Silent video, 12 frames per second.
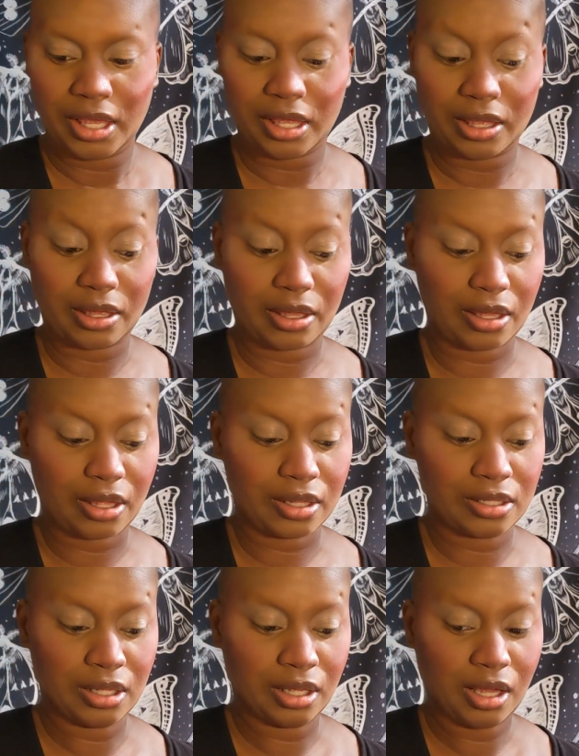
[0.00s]

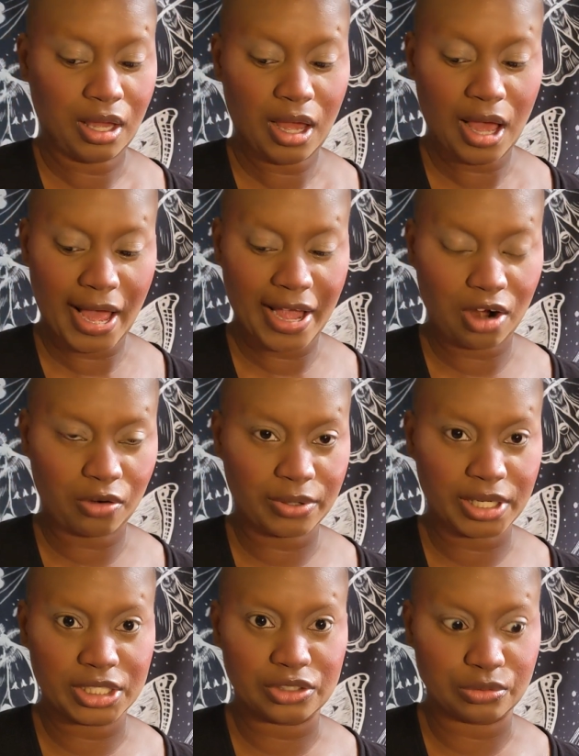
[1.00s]
And I
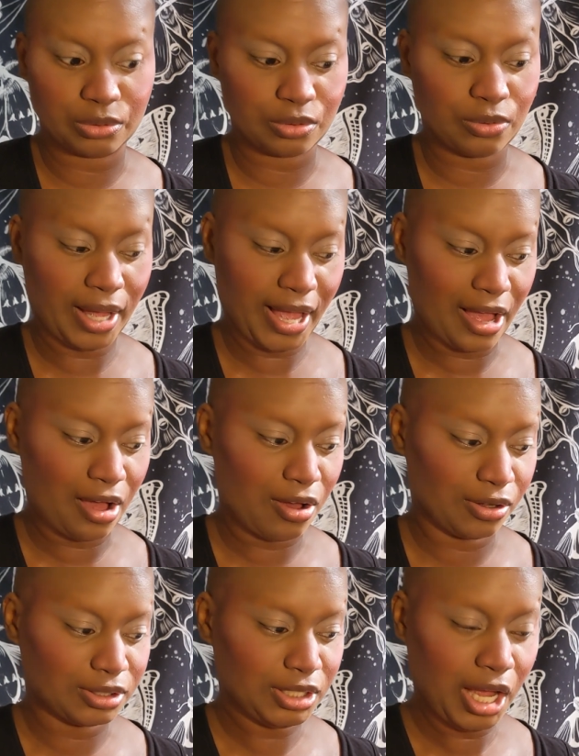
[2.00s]
already drew
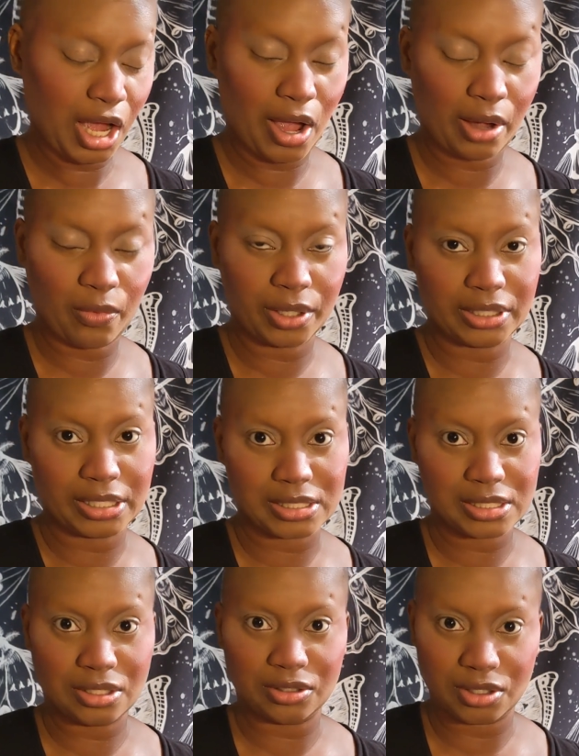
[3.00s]
out how I want
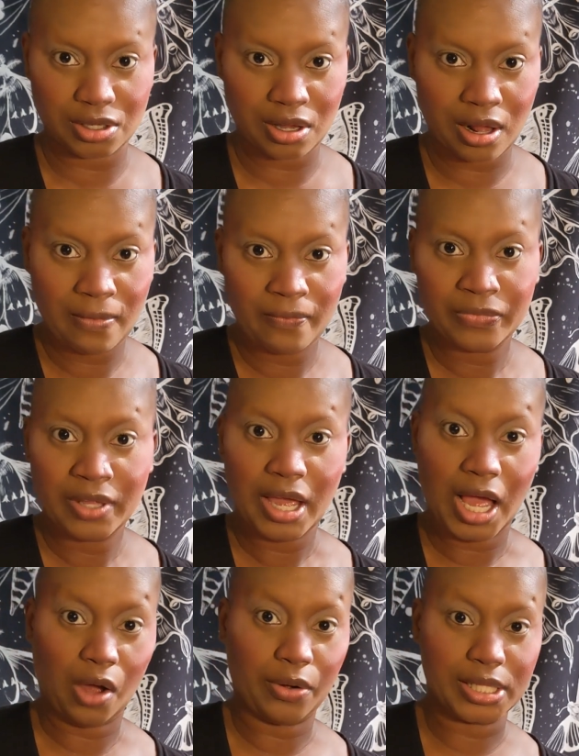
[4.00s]
things to look.
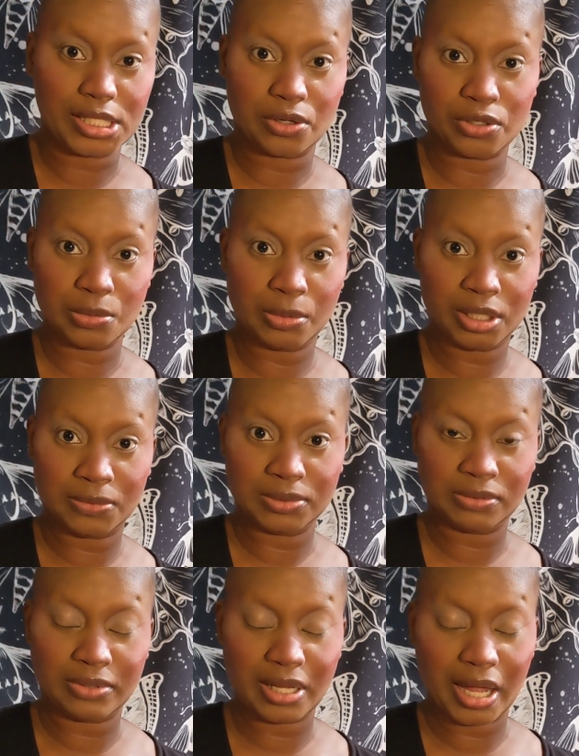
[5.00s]
I'll insert some clips
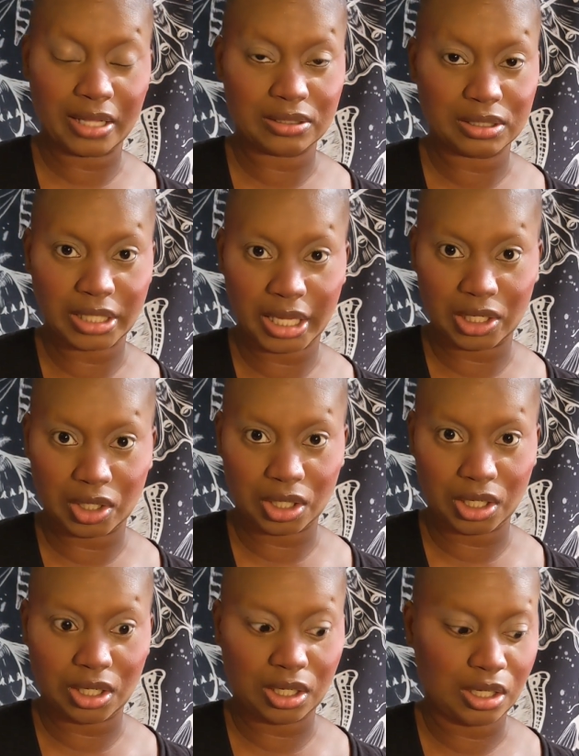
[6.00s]
of that
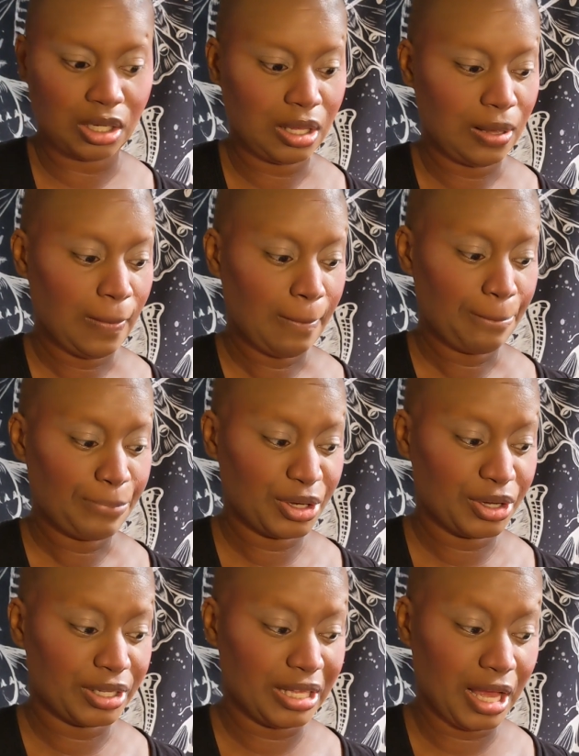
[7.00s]
later.
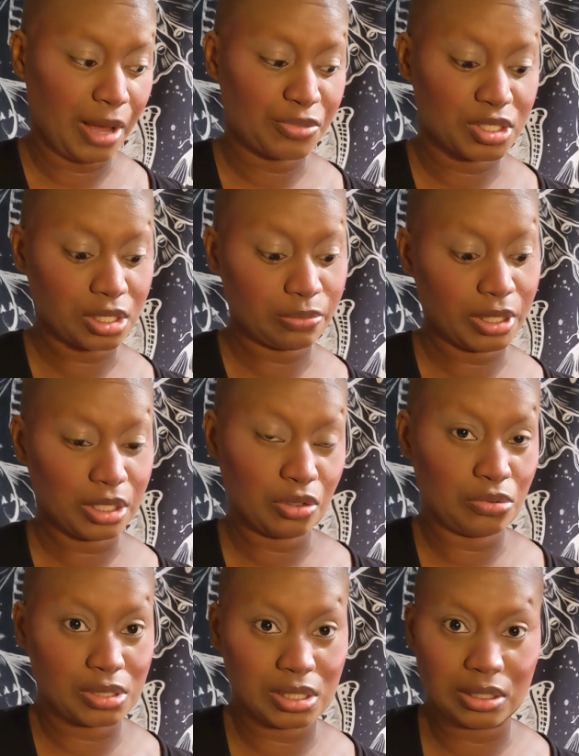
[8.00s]
But yeah, I'm just going to be
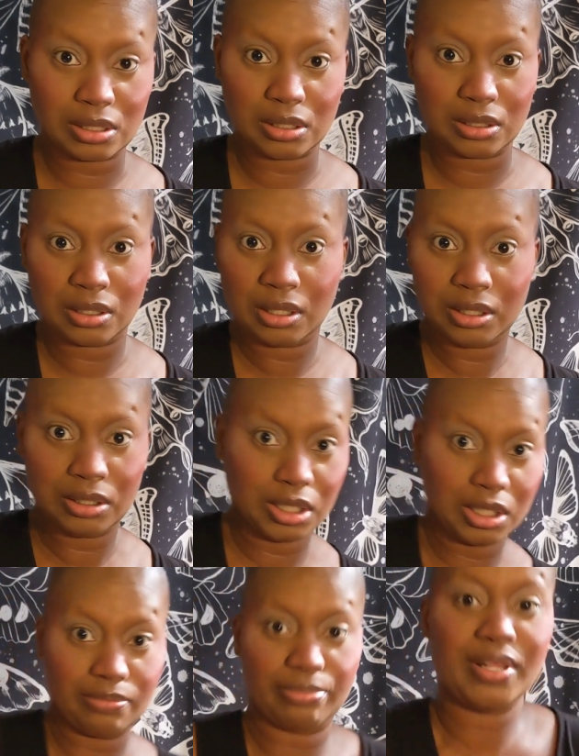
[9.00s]
using
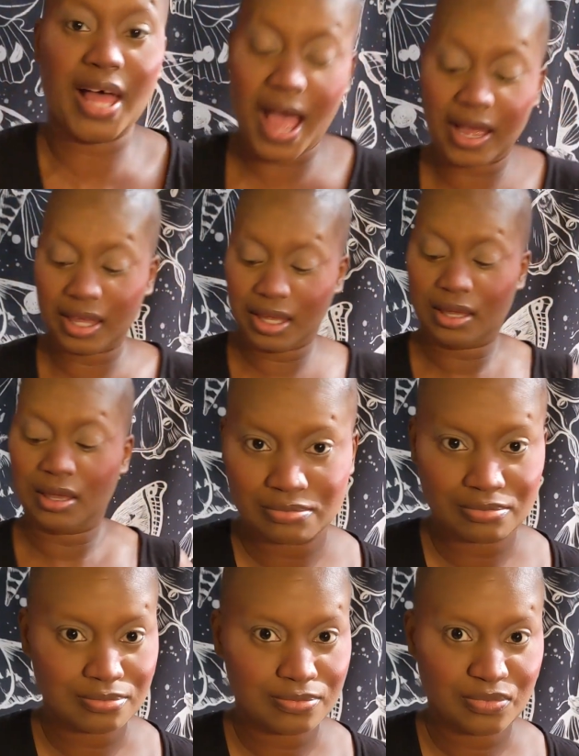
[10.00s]
the black
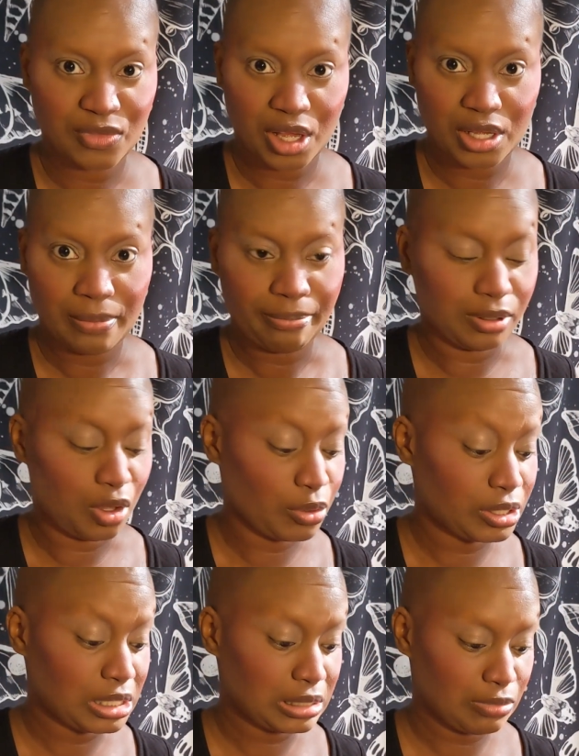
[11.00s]

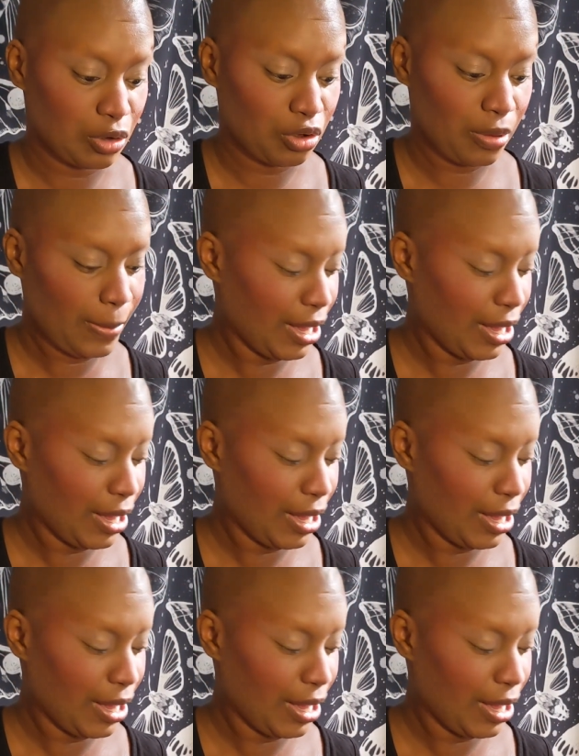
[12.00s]
Blowing Smoke